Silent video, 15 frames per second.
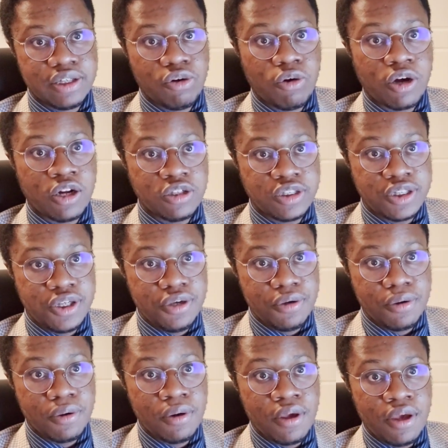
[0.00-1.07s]
in order
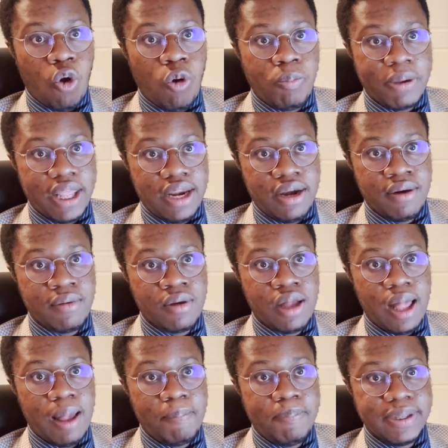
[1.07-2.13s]
to open
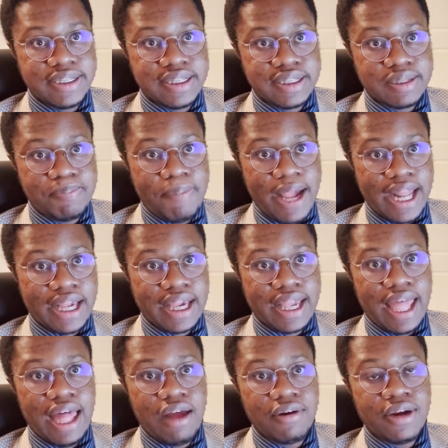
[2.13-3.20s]
a business bank
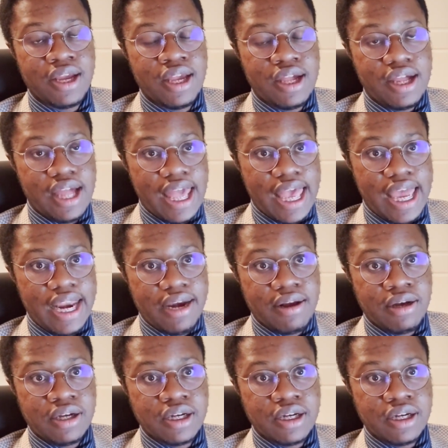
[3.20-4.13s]
account and